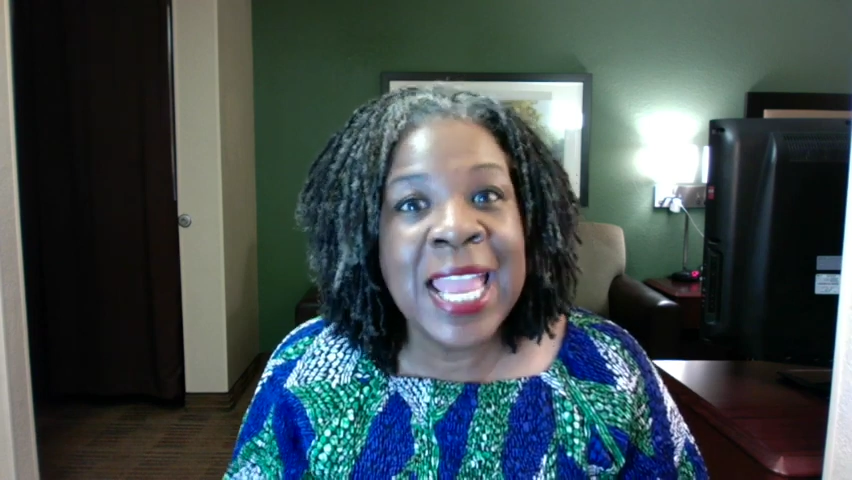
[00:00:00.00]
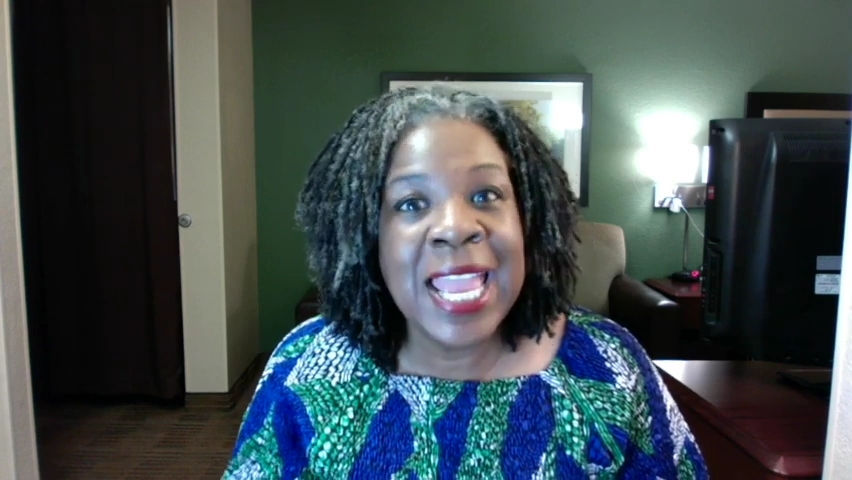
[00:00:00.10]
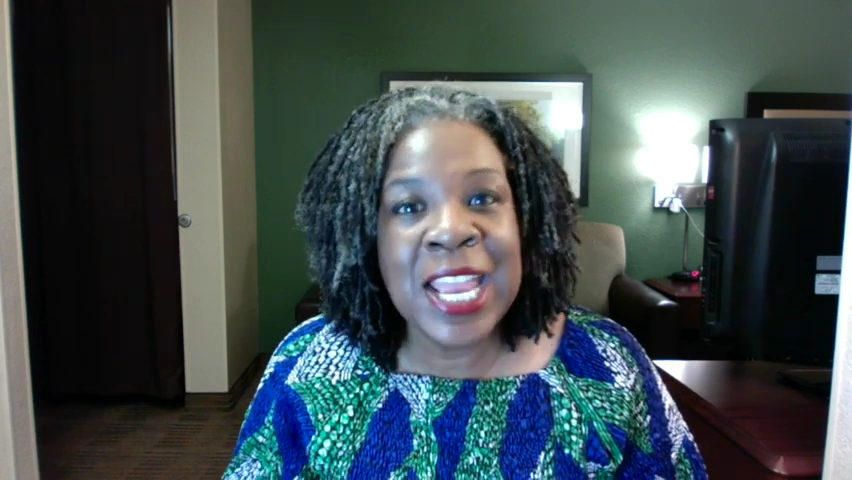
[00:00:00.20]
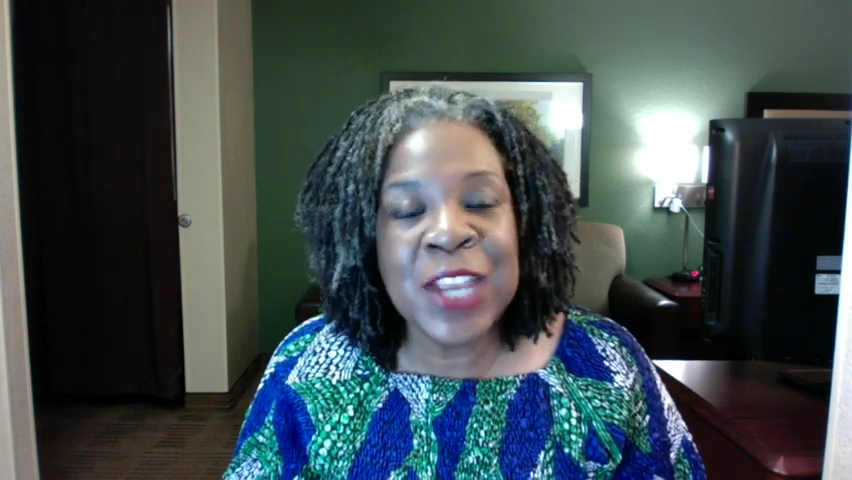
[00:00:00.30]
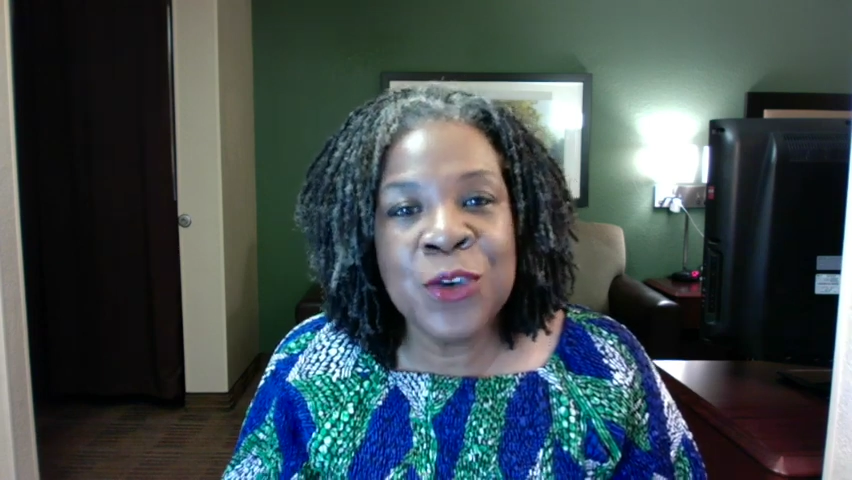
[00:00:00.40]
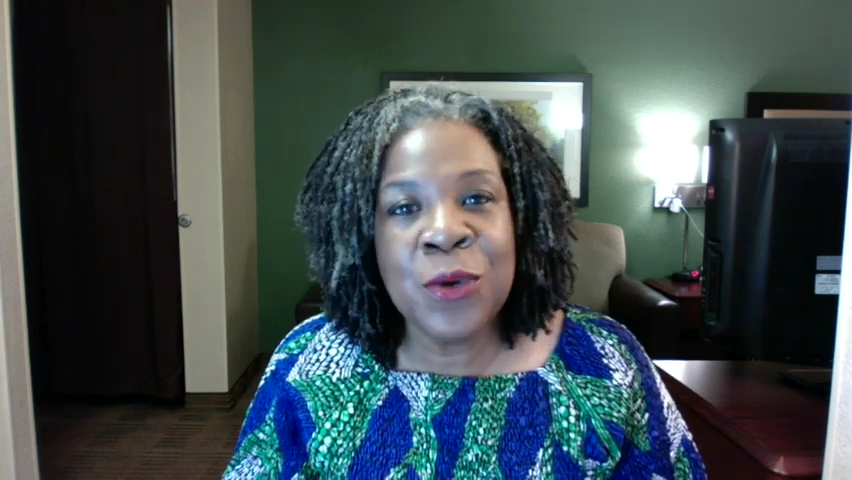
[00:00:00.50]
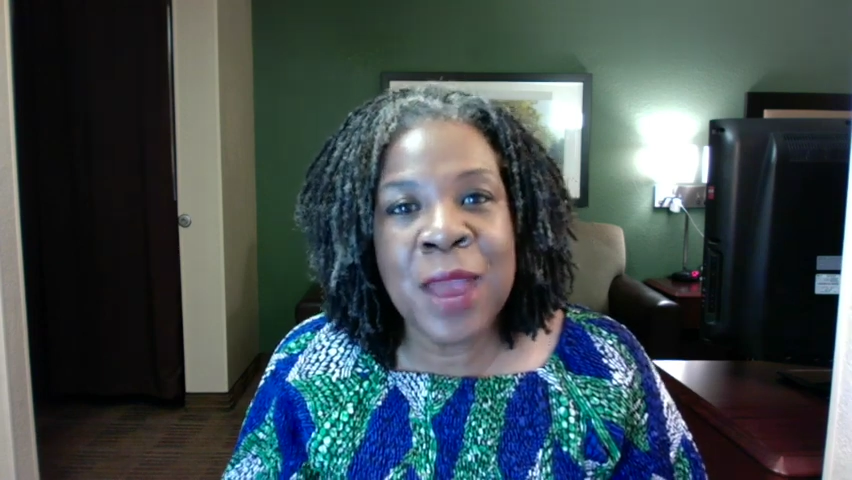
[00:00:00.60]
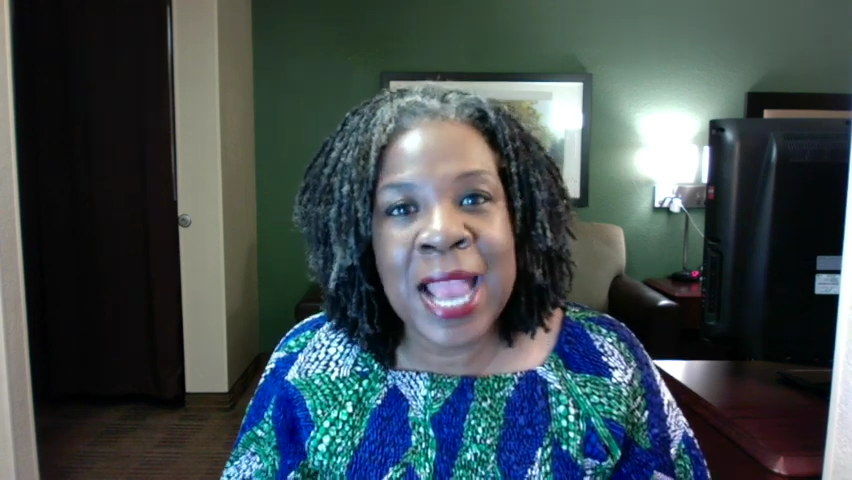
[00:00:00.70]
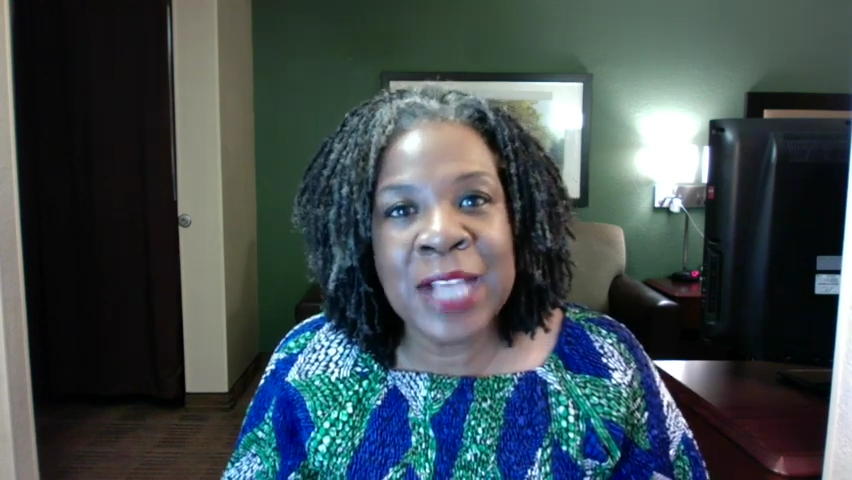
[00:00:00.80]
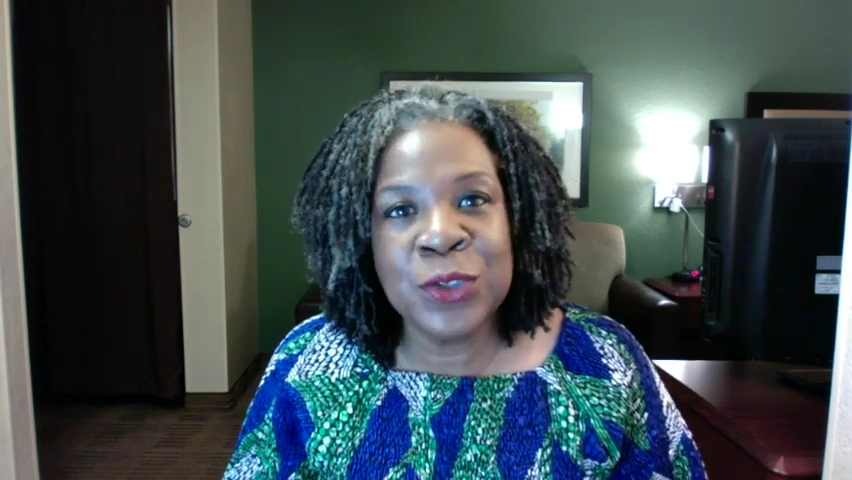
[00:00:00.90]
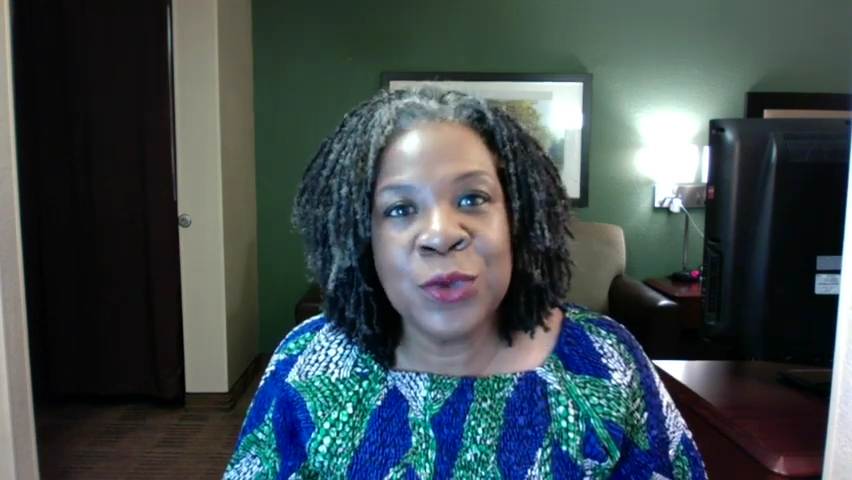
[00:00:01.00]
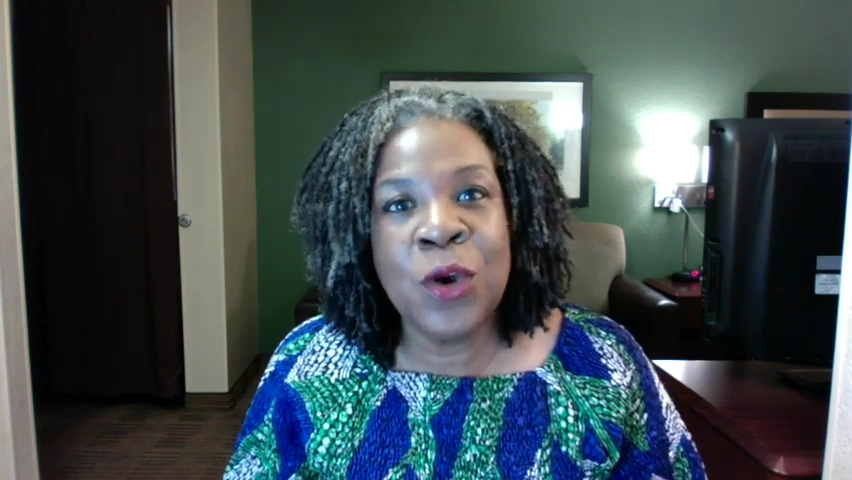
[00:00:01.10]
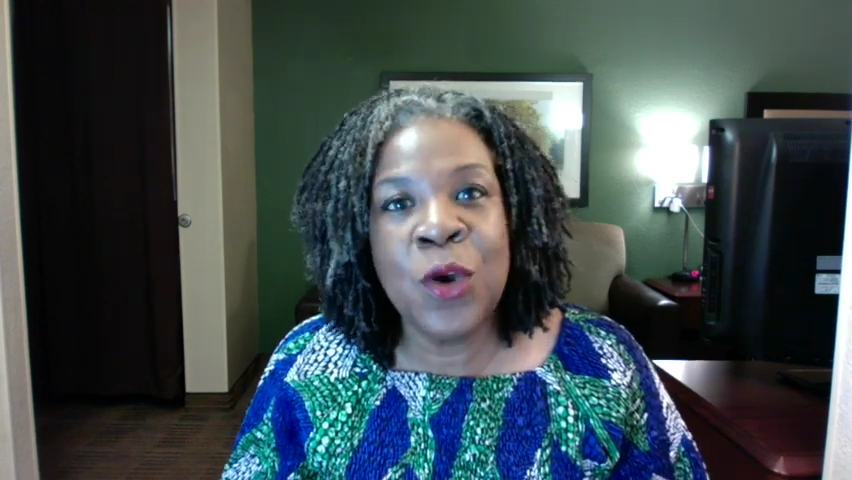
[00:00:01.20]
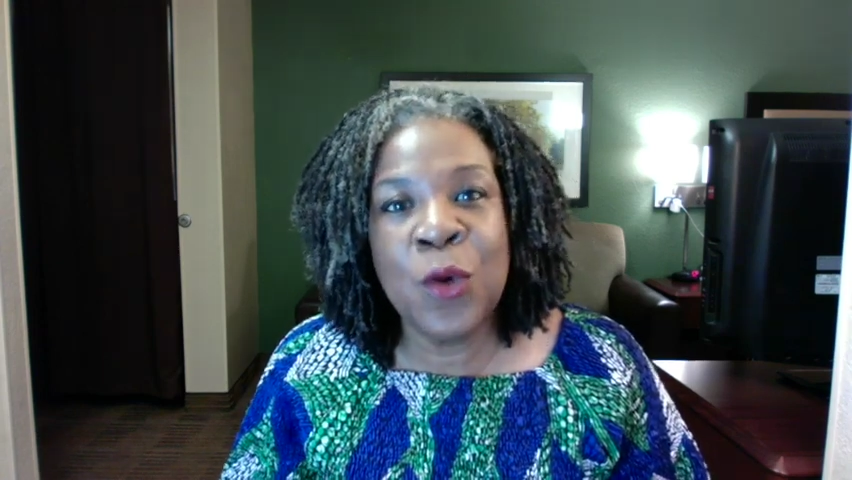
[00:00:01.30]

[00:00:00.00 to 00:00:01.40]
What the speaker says: in your actual